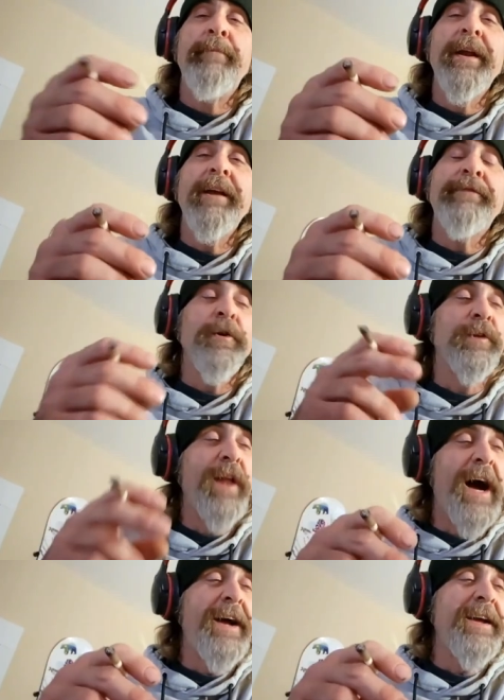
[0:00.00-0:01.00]
But if you're
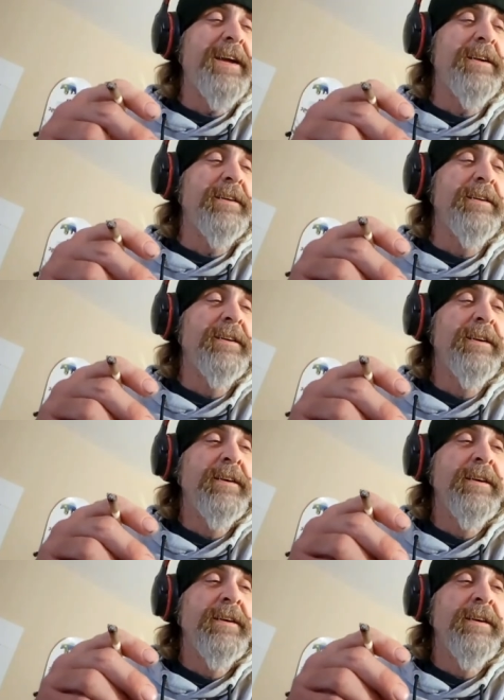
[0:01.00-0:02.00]
lying
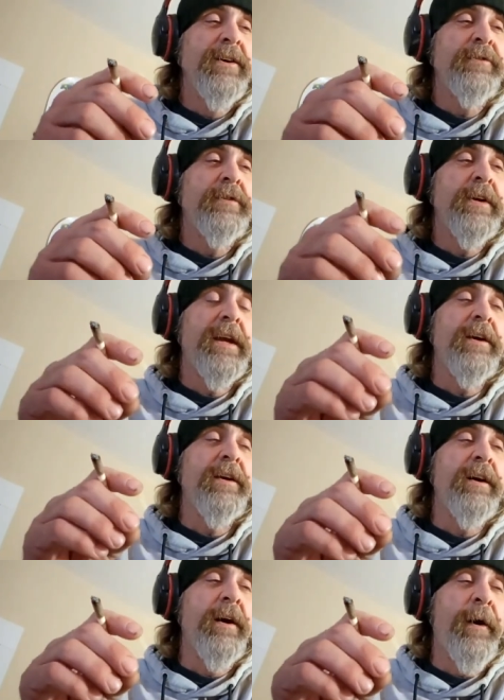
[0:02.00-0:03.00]
to get
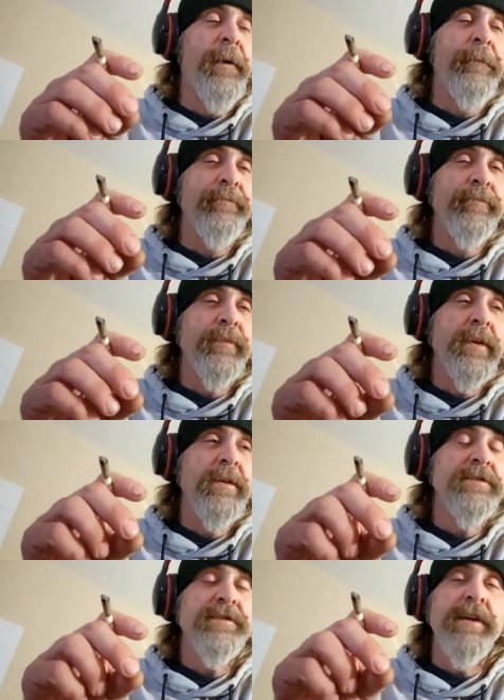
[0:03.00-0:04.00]
a
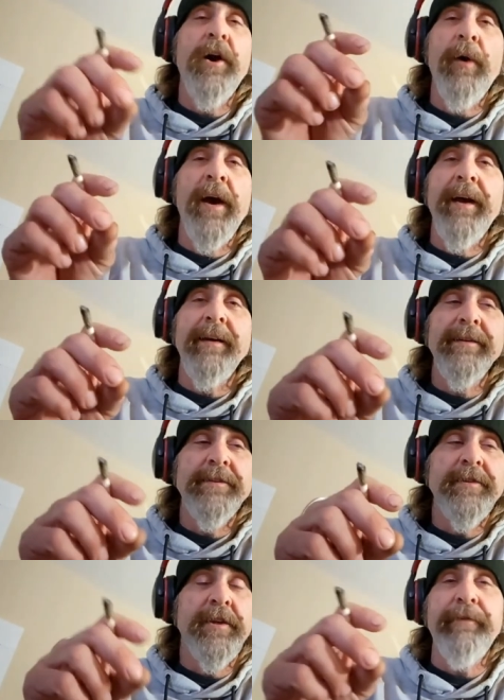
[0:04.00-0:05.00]

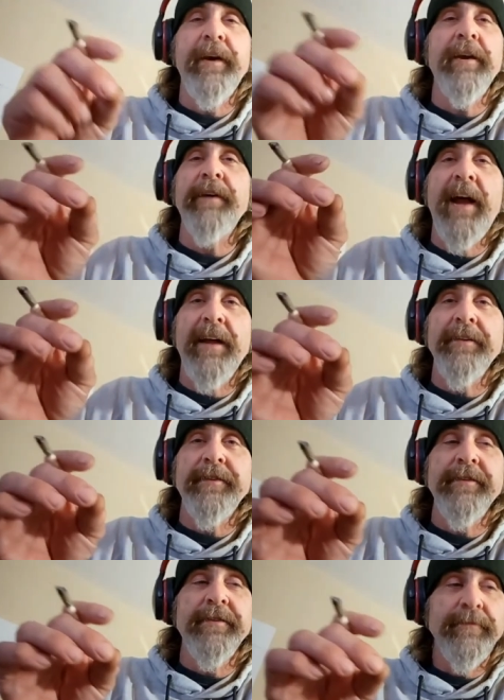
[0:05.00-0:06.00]
COA, a certificate of
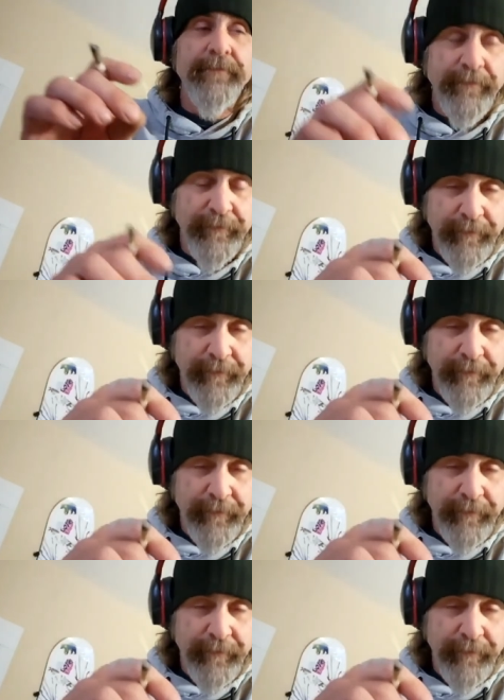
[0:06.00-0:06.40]
analysis,